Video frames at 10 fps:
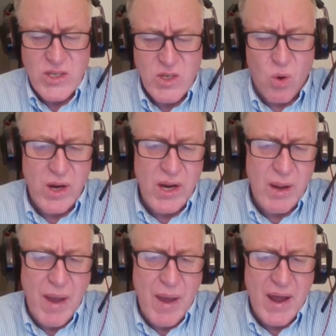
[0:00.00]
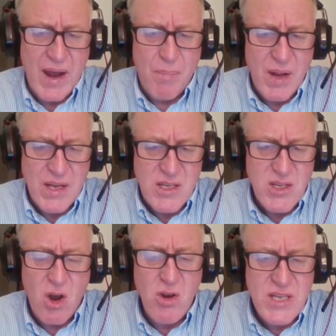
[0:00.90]
We're talking about a
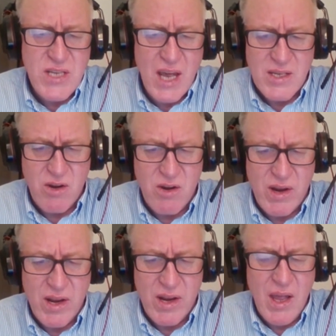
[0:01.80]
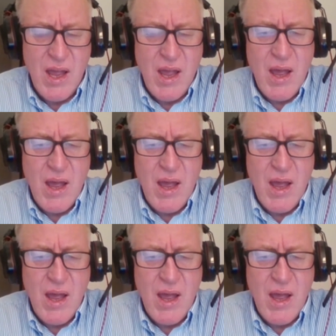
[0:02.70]
totalitarian,